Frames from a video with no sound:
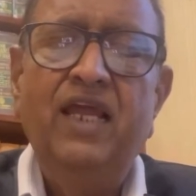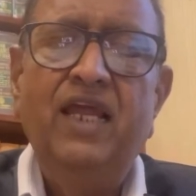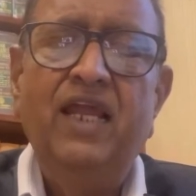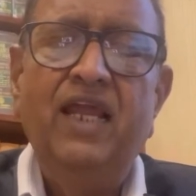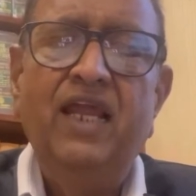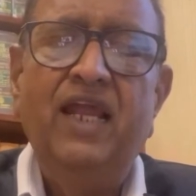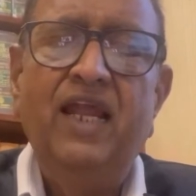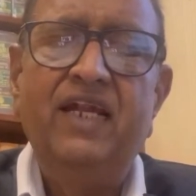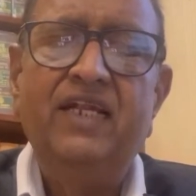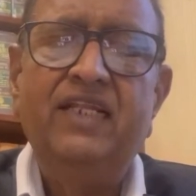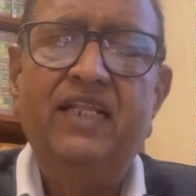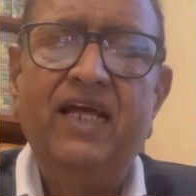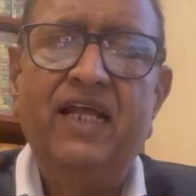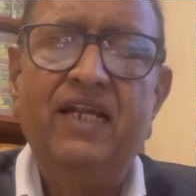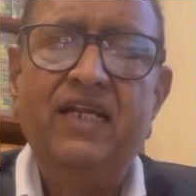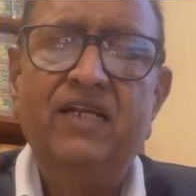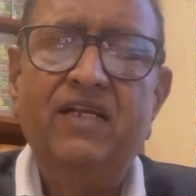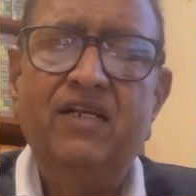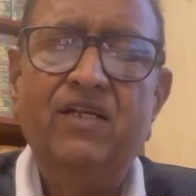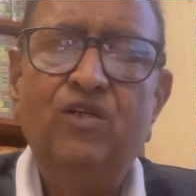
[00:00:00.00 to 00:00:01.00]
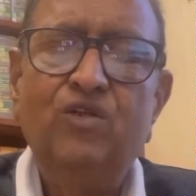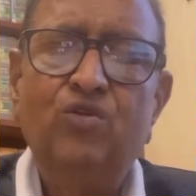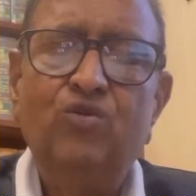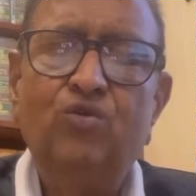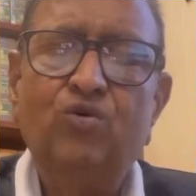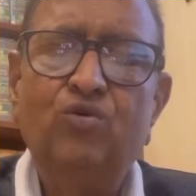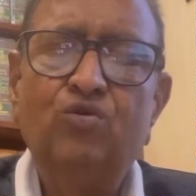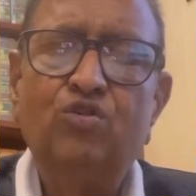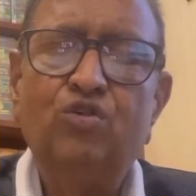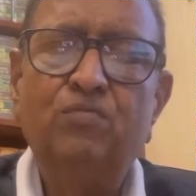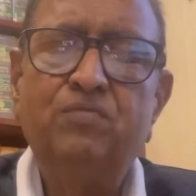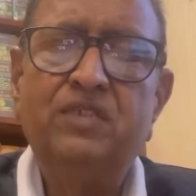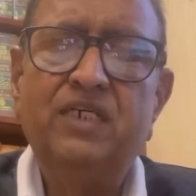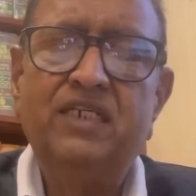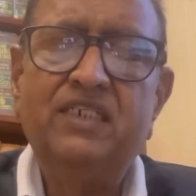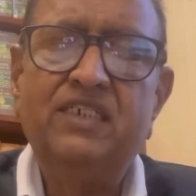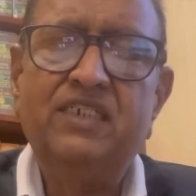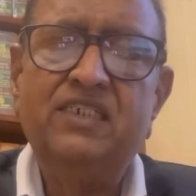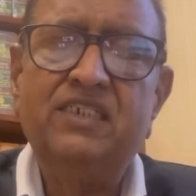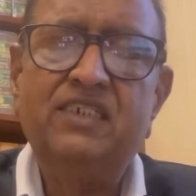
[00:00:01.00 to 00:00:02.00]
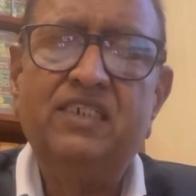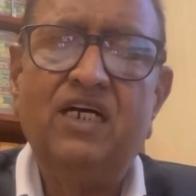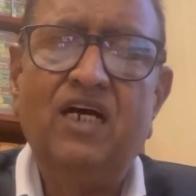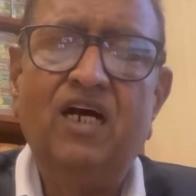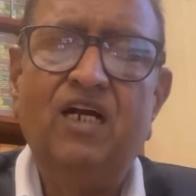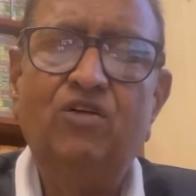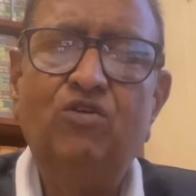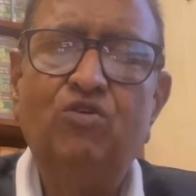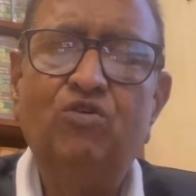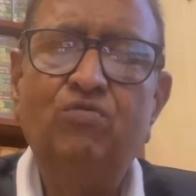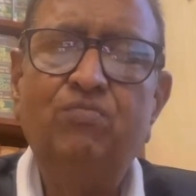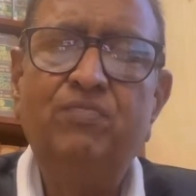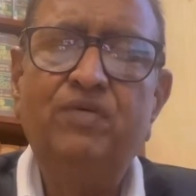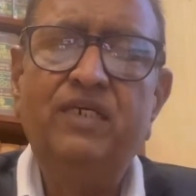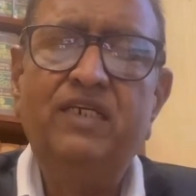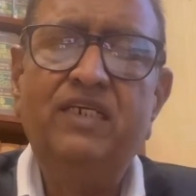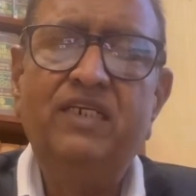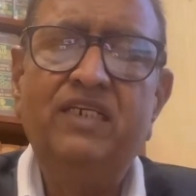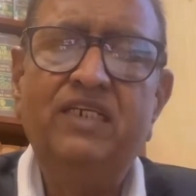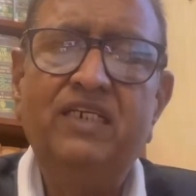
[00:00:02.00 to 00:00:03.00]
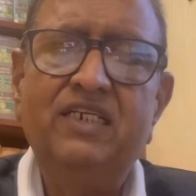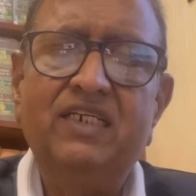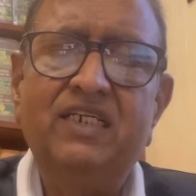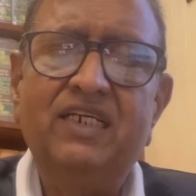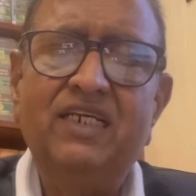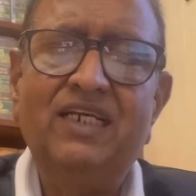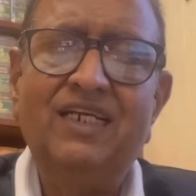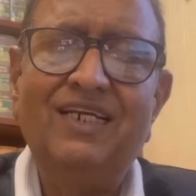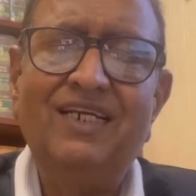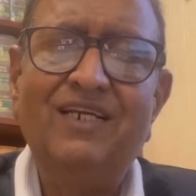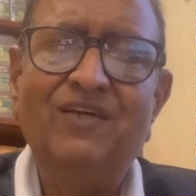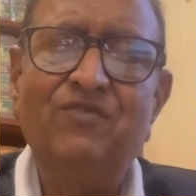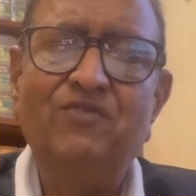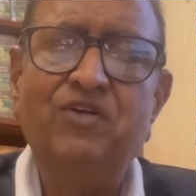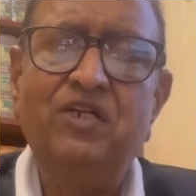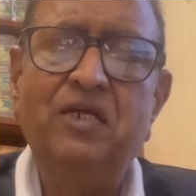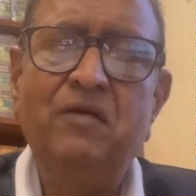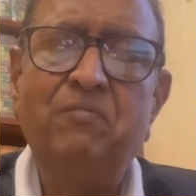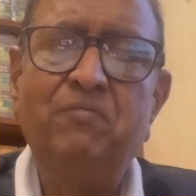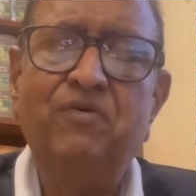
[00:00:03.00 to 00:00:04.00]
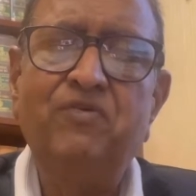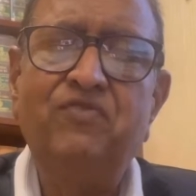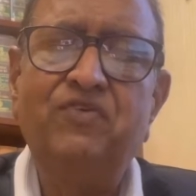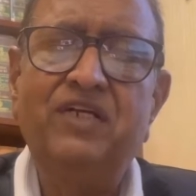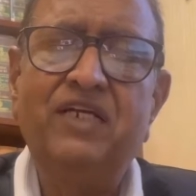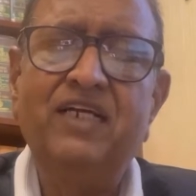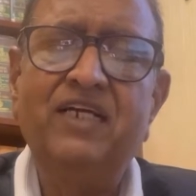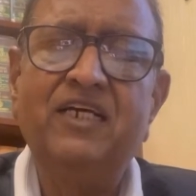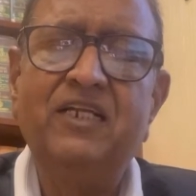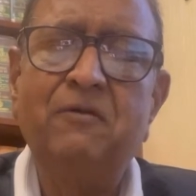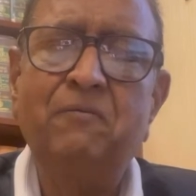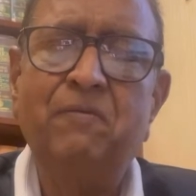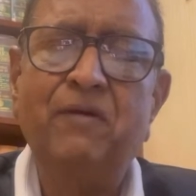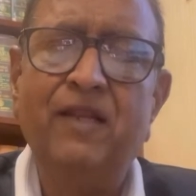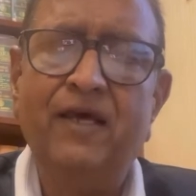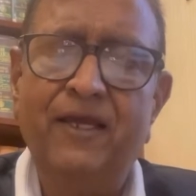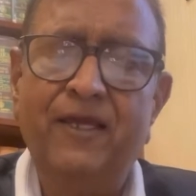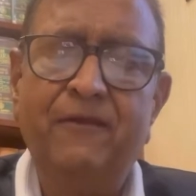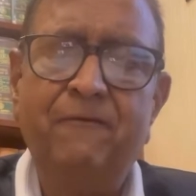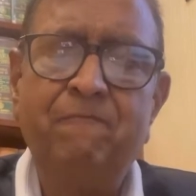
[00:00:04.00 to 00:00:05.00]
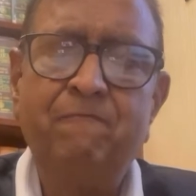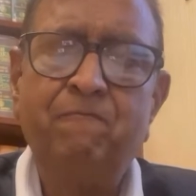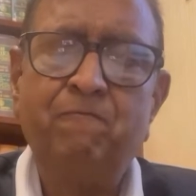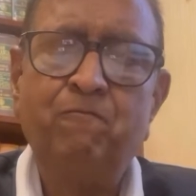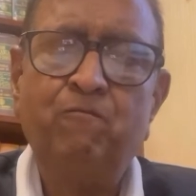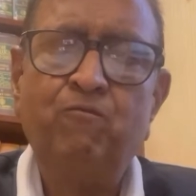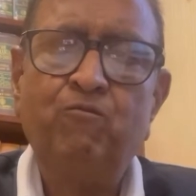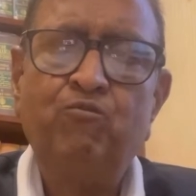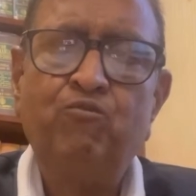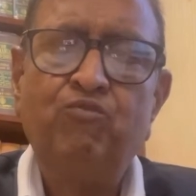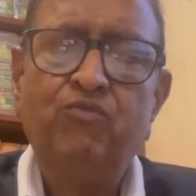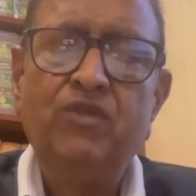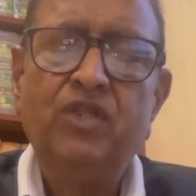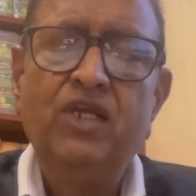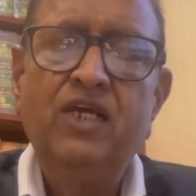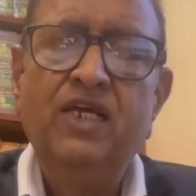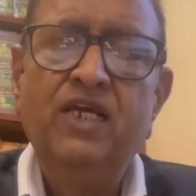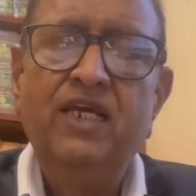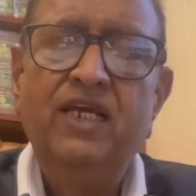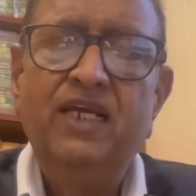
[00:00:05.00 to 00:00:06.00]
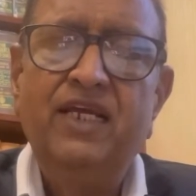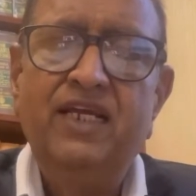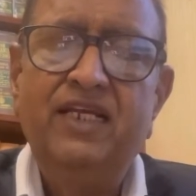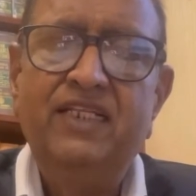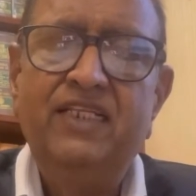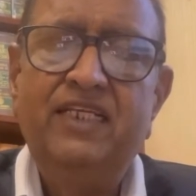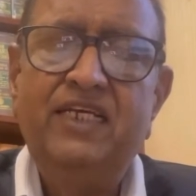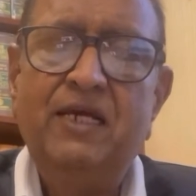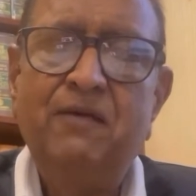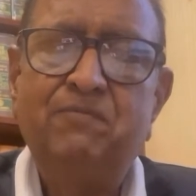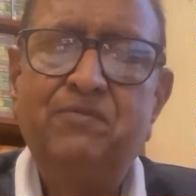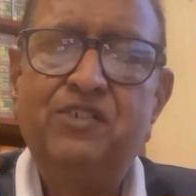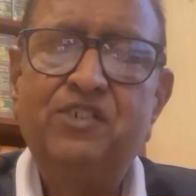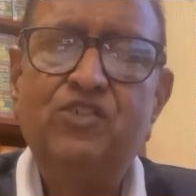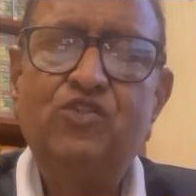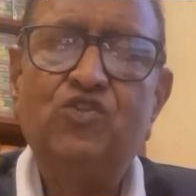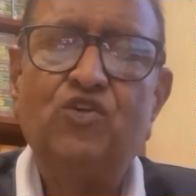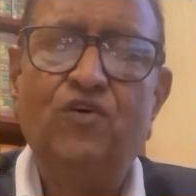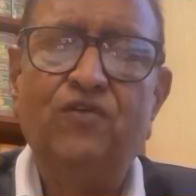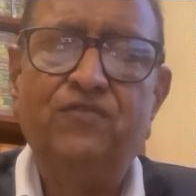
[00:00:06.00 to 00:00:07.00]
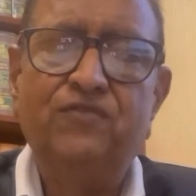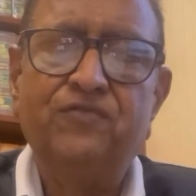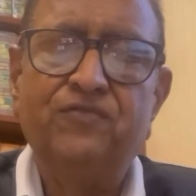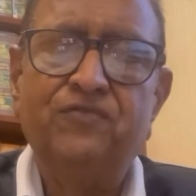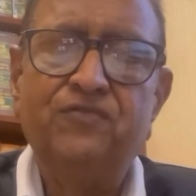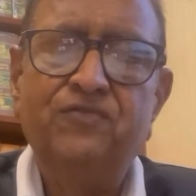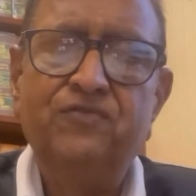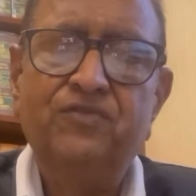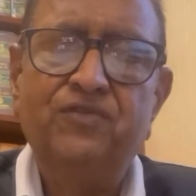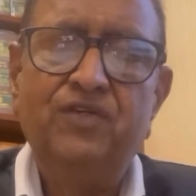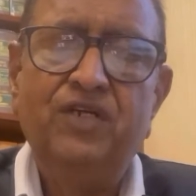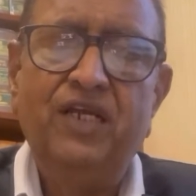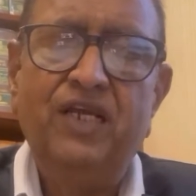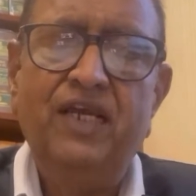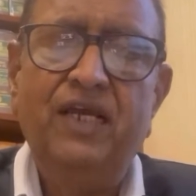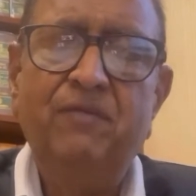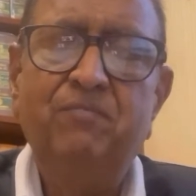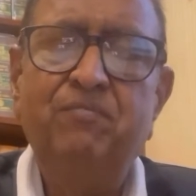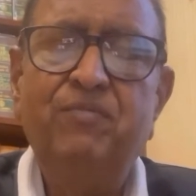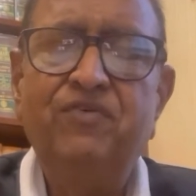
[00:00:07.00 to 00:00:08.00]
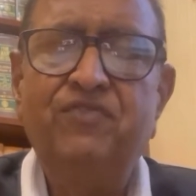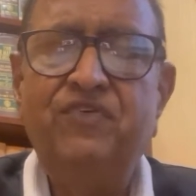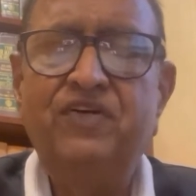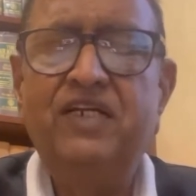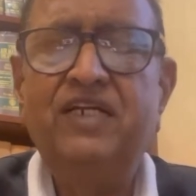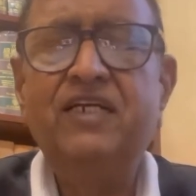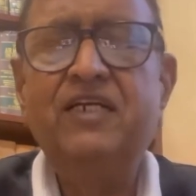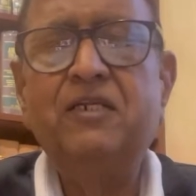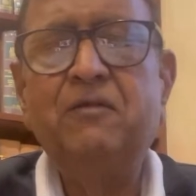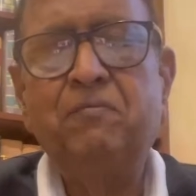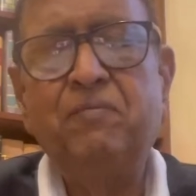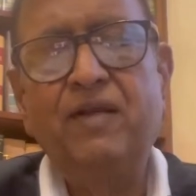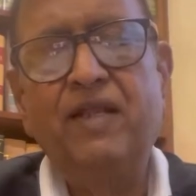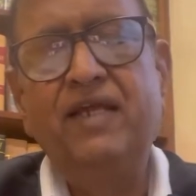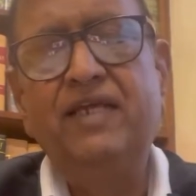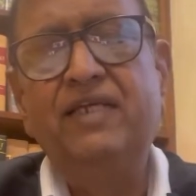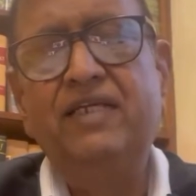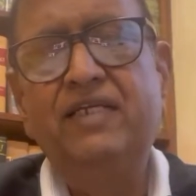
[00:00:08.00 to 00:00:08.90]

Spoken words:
and then those objections are to be given a befitting reply. In the absence of a befitting reply